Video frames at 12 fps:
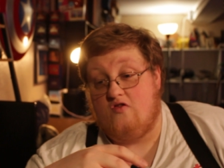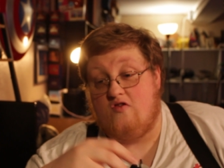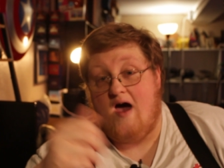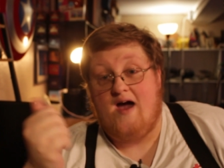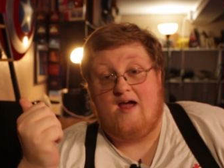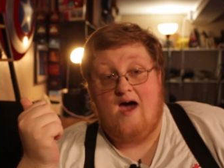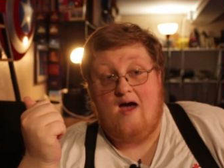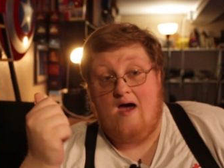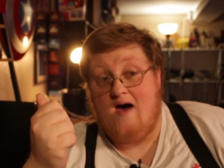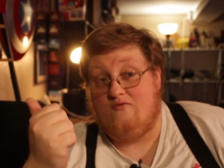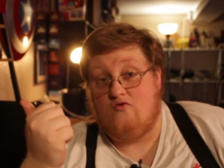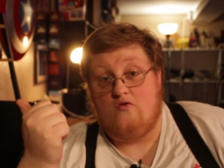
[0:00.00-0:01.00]

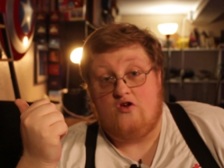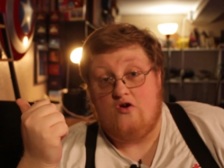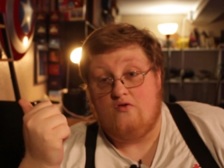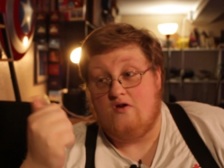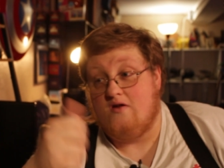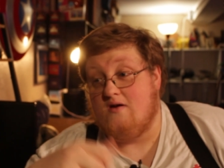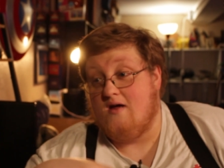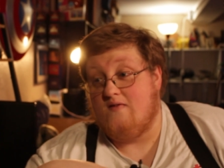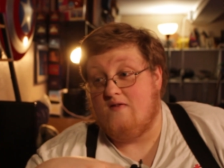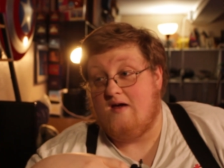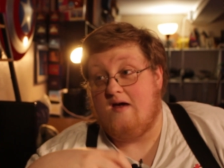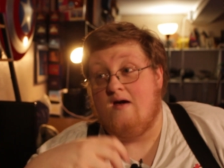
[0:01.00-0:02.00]
SAG-AFTRA union
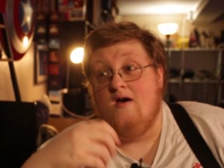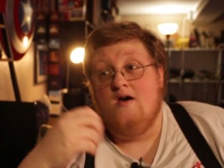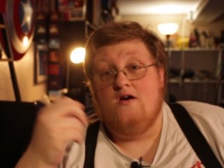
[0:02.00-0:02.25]
and the